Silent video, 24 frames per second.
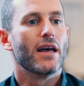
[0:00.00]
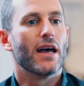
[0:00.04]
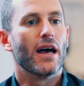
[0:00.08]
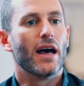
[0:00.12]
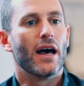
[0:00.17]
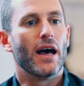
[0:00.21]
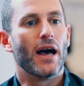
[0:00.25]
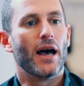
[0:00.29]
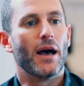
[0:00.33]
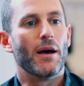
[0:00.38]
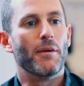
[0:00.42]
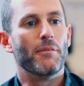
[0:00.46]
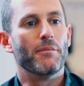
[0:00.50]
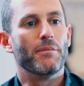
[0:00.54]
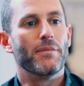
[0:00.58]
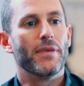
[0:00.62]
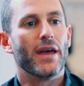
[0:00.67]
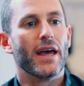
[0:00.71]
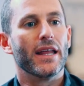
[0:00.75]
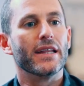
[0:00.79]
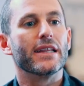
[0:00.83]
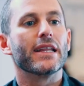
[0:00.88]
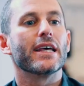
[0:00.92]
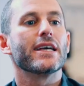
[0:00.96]

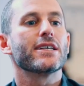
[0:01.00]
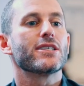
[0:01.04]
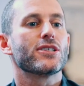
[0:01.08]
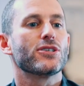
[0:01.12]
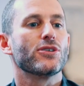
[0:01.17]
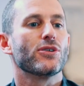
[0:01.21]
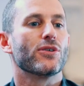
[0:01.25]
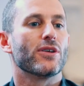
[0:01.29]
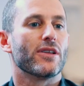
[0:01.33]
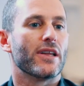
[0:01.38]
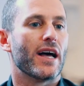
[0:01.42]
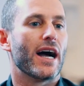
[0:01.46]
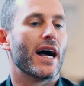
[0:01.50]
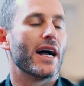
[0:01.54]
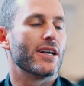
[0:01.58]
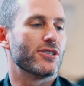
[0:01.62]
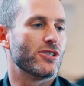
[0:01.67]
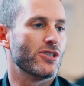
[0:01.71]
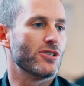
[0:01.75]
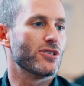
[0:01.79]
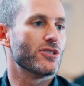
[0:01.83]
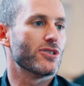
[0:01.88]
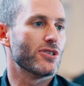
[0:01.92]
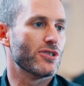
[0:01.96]
unless you're a
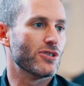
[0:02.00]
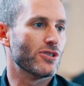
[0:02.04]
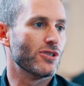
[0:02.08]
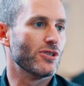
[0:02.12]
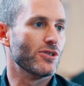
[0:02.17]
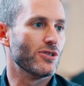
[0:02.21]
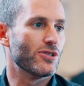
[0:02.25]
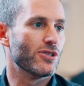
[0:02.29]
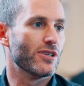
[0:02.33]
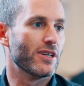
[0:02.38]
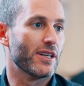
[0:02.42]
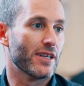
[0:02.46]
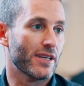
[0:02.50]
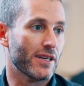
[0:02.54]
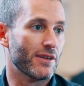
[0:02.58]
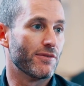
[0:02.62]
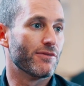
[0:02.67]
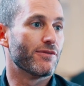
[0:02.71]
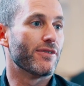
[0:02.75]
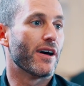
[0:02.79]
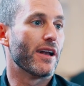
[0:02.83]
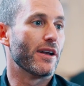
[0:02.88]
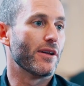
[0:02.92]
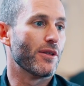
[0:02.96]
large institution and
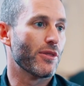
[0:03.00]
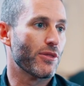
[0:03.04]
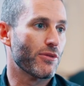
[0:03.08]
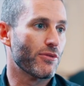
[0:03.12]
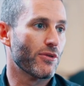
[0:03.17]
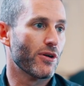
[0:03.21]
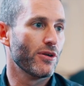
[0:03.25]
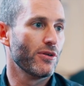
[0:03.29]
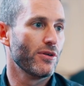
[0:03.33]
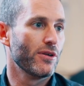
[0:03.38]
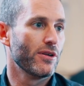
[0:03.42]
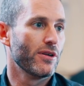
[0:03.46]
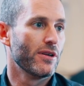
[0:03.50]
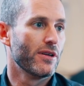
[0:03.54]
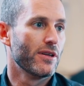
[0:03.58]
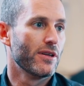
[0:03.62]
can fund it through.